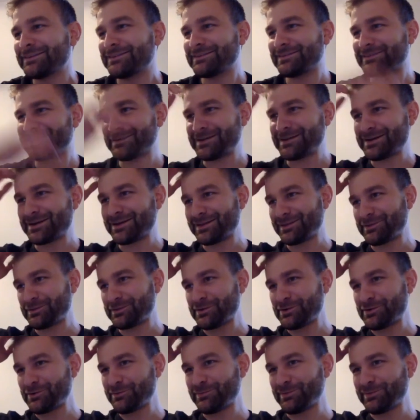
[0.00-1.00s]
This
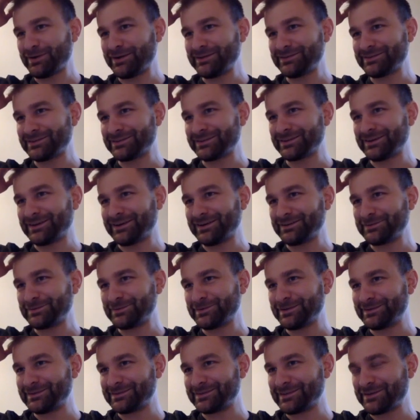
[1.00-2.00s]
low budget
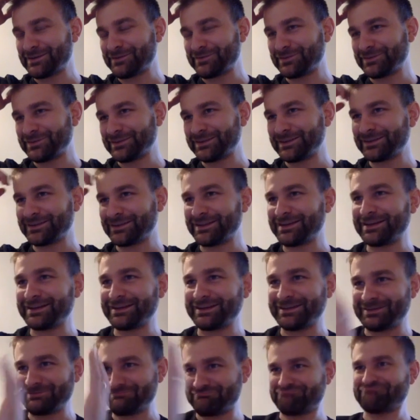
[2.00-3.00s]
cosplay is definitely
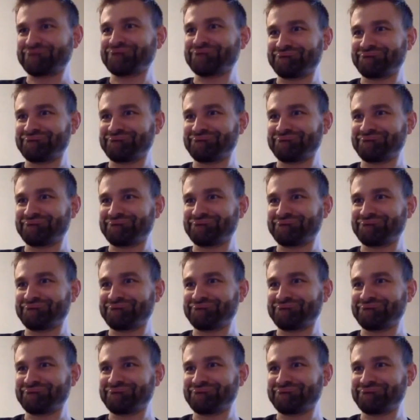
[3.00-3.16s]
like,